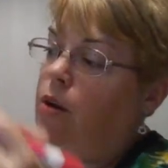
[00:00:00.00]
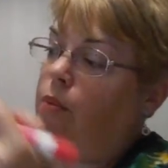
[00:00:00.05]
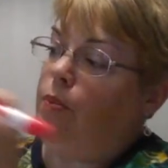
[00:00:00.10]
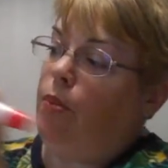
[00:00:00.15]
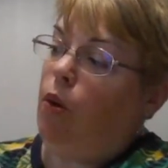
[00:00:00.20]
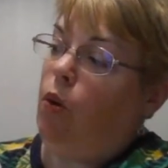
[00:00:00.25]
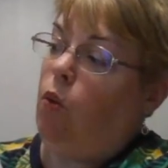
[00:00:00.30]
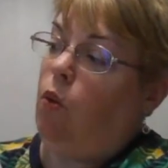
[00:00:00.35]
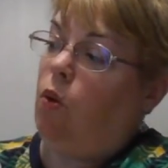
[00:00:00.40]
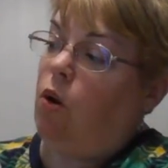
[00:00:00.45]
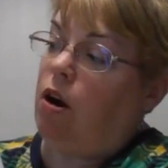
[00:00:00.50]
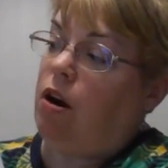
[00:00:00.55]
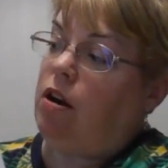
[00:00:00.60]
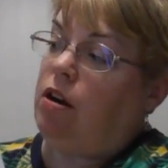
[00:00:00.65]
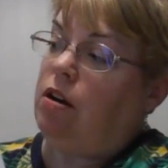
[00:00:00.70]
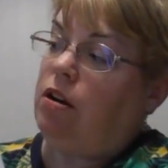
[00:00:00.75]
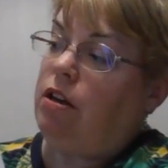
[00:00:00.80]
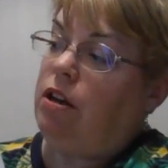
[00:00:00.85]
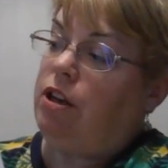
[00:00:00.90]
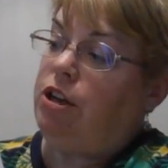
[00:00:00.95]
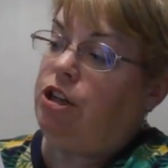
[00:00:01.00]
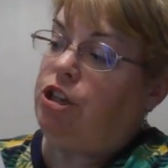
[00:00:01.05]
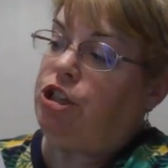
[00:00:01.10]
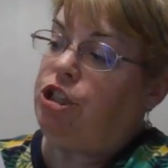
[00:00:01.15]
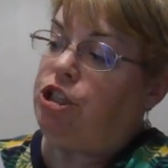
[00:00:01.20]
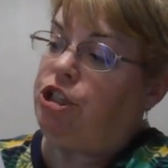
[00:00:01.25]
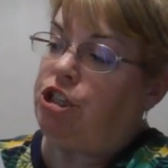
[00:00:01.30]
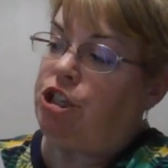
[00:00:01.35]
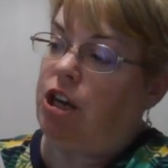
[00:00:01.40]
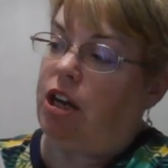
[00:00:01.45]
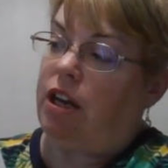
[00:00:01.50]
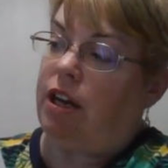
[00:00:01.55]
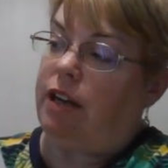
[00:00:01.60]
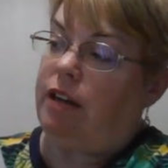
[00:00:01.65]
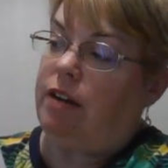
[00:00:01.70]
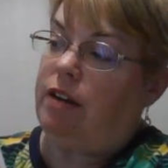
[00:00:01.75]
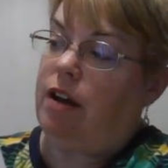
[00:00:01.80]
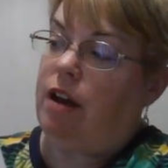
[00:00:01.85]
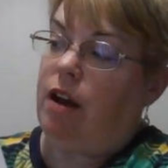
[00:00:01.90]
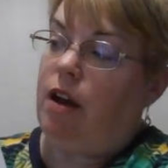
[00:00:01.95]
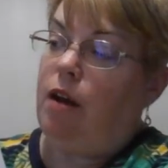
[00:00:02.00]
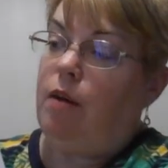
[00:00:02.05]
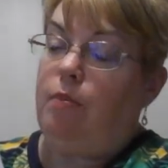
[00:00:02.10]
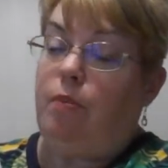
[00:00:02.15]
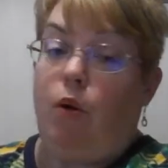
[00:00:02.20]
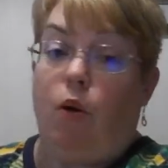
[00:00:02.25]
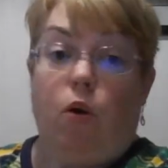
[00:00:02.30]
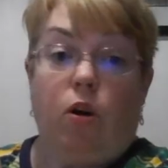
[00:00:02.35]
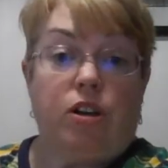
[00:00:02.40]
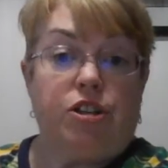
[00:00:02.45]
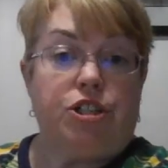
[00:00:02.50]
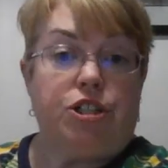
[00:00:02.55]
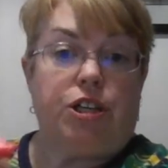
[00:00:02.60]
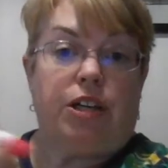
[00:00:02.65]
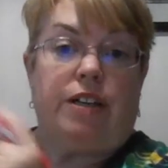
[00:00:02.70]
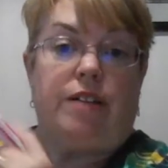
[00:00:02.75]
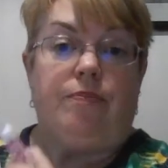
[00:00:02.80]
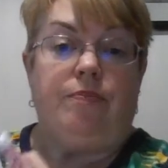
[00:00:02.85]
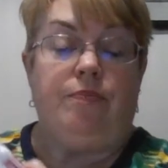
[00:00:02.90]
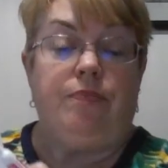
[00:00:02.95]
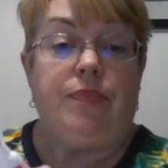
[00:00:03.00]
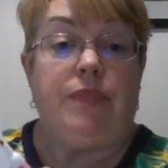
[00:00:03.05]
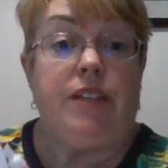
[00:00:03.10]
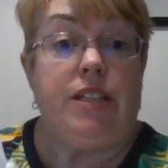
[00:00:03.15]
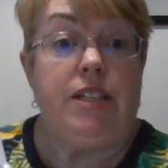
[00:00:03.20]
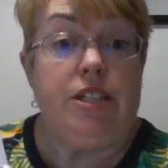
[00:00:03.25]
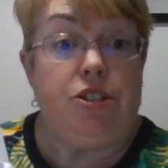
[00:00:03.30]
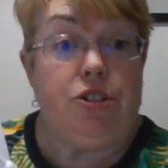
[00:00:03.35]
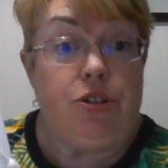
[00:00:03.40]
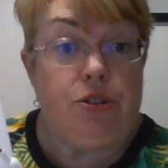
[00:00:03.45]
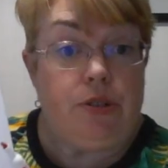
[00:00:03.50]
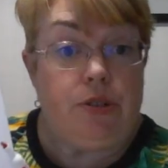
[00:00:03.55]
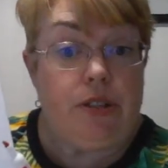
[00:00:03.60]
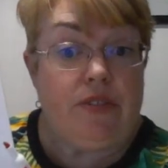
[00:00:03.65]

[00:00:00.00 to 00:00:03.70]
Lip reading: Portion. Portion. Did you